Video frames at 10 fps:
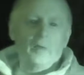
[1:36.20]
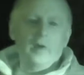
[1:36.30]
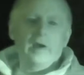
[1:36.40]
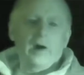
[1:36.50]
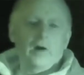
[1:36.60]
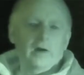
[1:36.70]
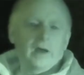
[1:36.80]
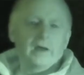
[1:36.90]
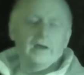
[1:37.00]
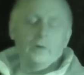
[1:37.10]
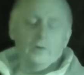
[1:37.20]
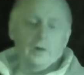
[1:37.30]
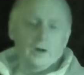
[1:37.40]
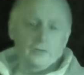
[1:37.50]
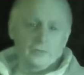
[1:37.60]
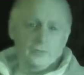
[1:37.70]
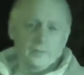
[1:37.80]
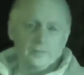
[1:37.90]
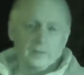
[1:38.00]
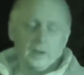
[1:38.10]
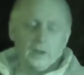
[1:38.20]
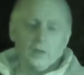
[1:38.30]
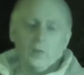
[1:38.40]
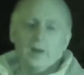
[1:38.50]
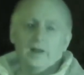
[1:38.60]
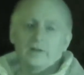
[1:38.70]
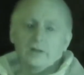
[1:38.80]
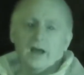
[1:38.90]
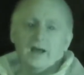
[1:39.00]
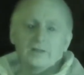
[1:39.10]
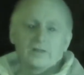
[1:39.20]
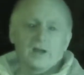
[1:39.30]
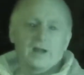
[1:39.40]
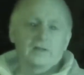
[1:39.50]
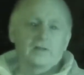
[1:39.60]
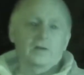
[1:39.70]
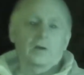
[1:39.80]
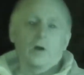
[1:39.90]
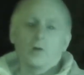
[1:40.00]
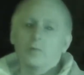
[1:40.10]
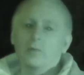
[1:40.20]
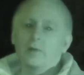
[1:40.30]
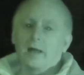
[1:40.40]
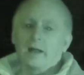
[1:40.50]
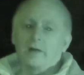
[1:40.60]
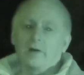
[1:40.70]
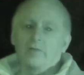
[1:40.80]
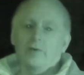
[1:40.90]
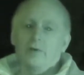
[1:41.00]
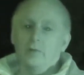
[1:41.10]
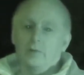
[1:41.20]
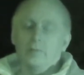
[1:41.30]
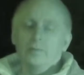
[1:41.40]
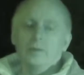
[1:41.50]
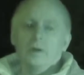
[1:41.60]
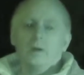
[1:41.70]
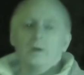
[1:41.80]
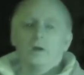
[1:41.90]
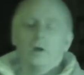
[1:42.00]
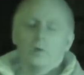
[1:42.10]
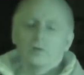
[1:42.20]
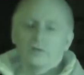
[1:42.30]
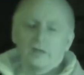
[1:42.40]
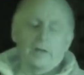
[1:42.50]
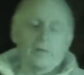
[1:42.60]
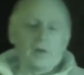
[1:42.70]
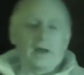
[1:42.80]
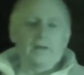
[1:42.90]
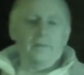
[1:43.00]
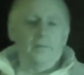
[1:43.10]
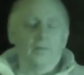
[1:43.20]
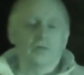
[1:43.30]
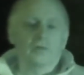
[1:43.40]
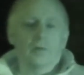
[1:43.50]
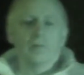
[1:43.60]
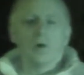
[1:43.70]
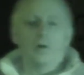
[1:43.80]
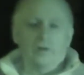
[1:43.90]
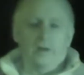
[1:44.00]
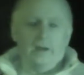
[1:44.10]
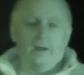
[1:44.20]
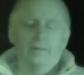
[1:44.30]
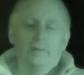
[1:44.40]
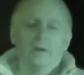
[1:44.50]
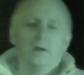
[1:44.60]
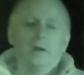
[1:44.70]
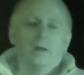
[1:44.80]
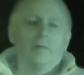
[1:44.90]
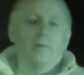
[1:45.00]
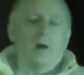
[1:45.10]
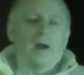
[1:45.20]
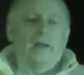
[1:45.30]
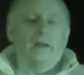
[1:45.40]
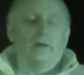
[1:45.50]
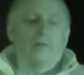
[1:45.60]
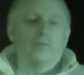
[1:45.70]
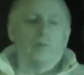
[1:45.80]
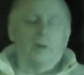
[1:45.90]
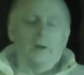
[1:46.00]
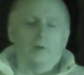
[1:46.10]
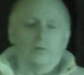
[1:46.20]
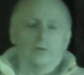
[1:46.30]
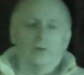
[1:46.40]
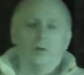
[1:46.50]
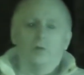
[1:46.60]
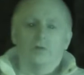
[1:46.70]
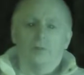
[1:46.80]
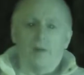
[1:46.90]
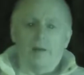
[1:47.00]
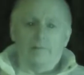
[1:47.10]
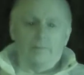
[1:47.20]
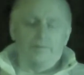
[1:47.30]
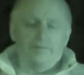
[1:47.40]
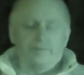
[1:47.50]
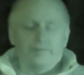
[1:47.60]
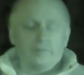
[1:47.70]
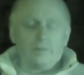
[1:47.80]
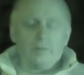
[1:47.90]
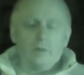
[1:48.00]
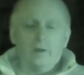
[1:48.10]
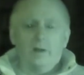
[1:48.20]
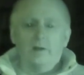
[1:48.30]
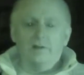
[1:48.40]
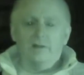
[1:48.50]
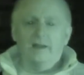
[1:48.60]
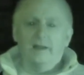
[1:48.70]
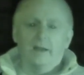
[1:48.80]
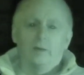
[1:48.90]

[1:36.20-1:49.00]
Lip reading: we are at Hylton Castle, where legend has that the cold lad of Hylton, who was a stable lad, was murdered here by Robert Hylton, who was the Baron. Now they say that